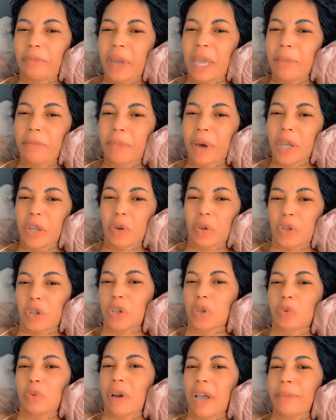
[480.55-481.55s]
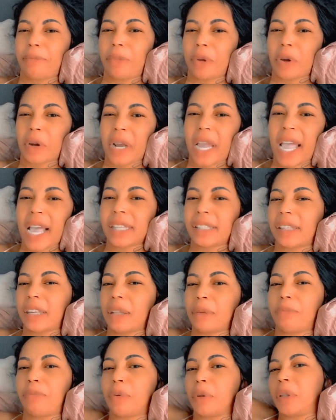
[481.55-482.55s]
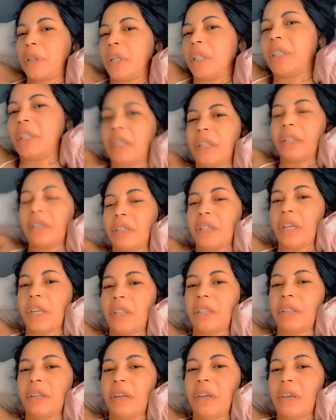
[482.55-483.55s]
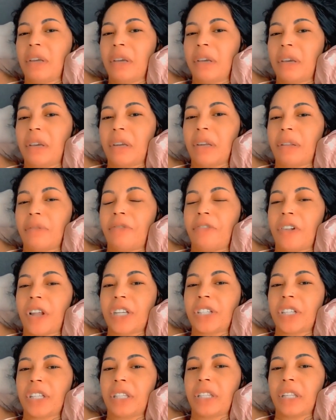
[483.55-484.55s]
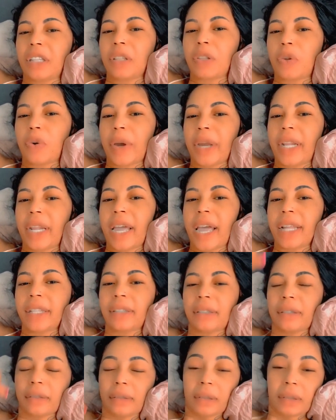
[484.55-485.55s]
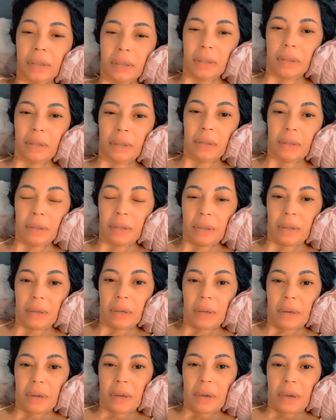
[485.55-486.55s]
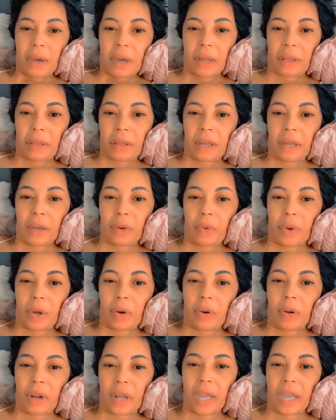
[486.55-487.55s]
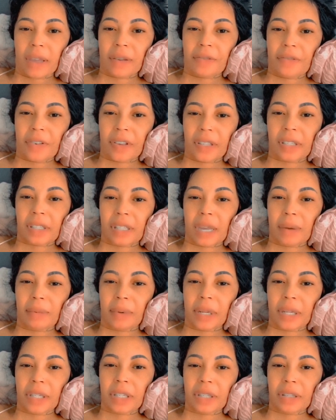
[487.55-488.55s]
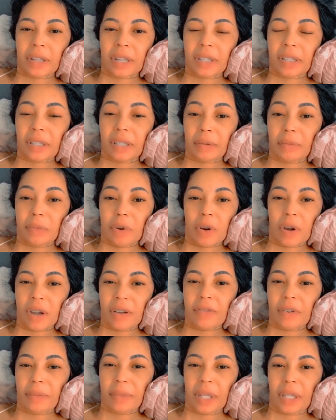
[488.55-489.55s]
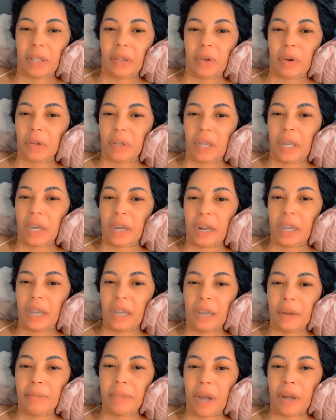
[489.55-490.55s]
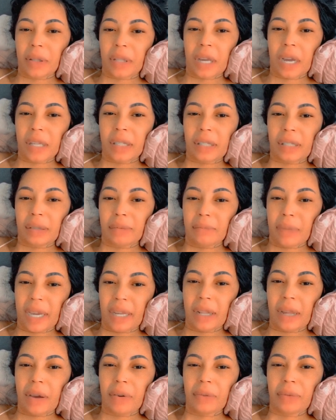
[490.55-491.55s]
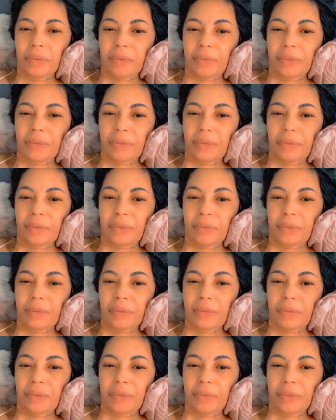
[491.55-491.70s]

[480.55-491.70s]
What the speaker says: paper. You just wipe your ass and put it in and flush it in toilet. I think we all have established that my government don't caring about us by now.